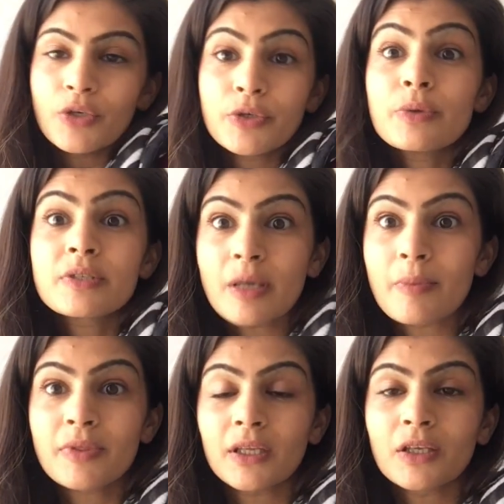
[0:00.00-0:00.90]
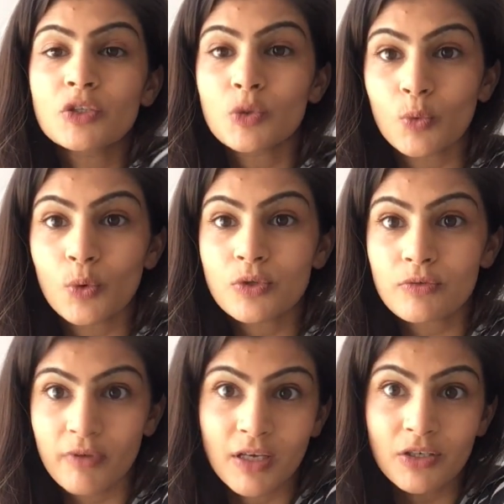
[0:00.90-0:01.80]
do something
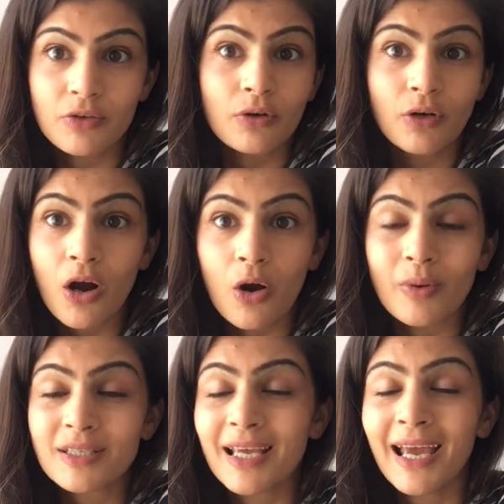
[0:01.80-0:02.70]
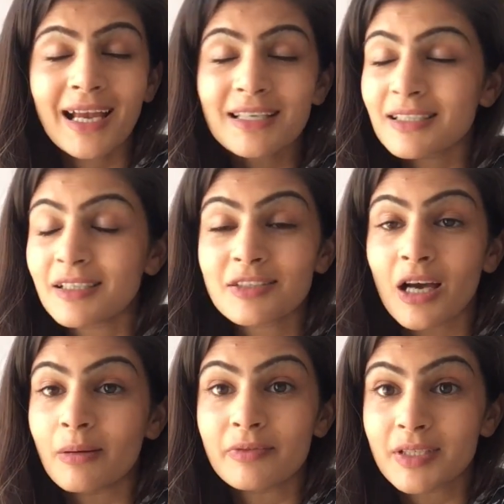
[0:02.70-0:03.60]
towards reaching your goal. It's an excellent
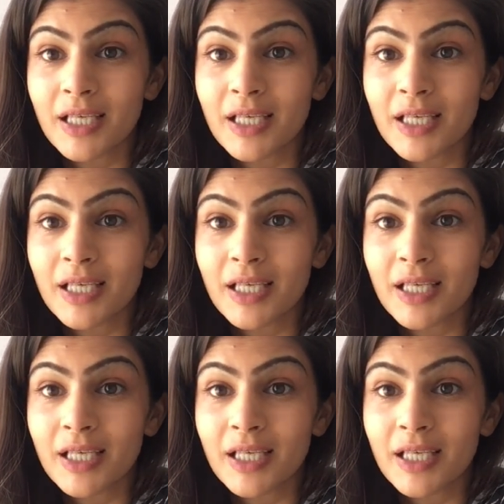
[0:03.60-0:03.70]
time of the